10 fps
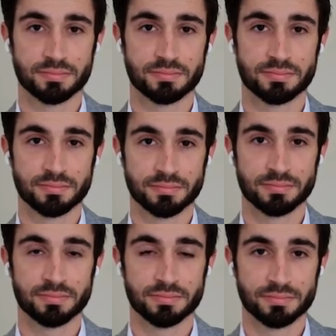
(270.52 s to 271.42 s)

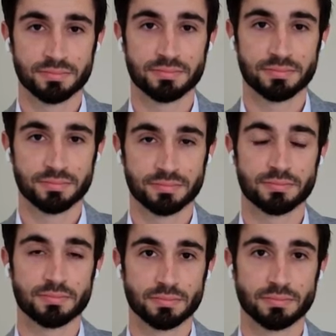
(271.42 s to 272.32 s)

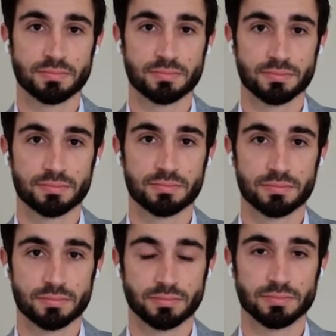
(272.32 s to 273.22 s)

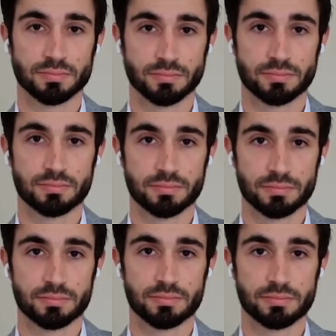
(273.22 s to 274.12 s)

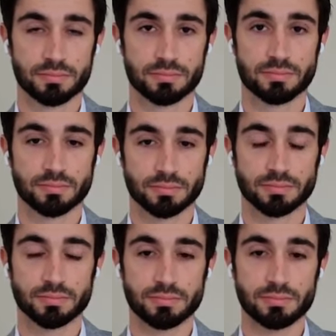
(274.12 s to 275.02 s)

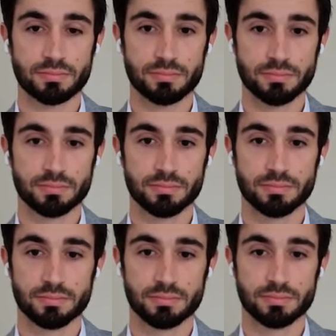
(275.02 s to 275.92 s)

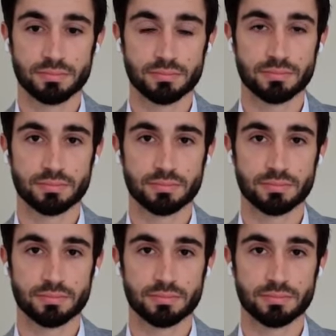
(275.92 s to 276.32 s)
The person shown says nothing.